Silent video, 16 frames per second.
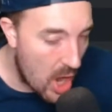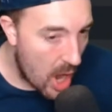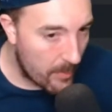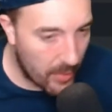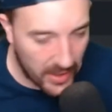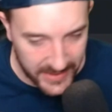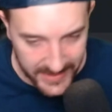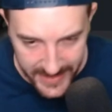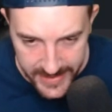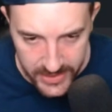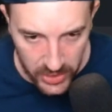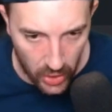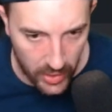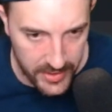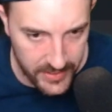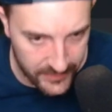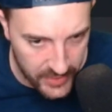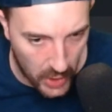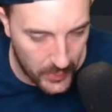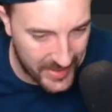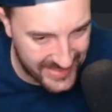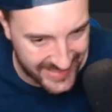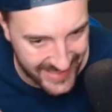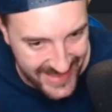But I did kind of
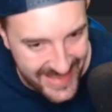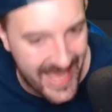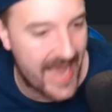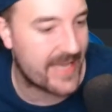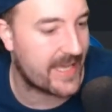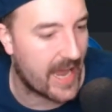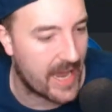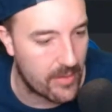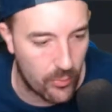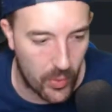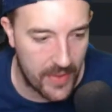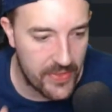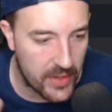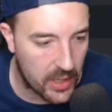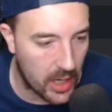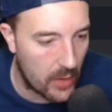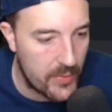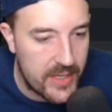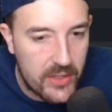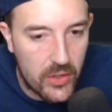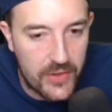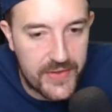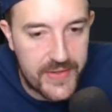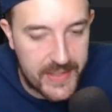notice in that game, when the going
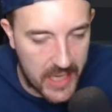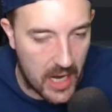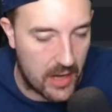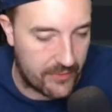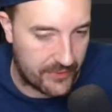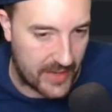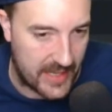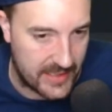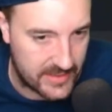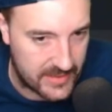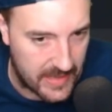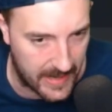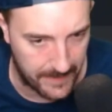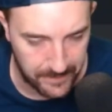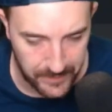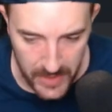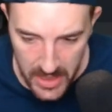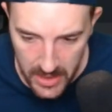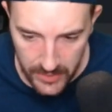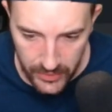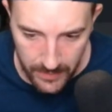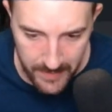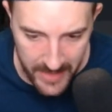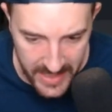got tough, let's say,
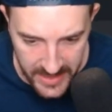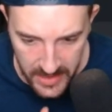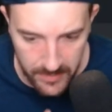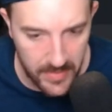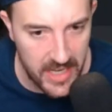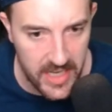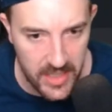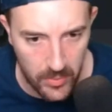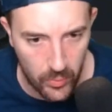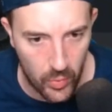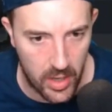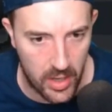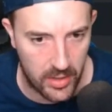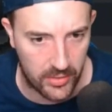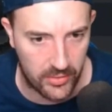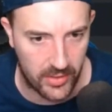the medium work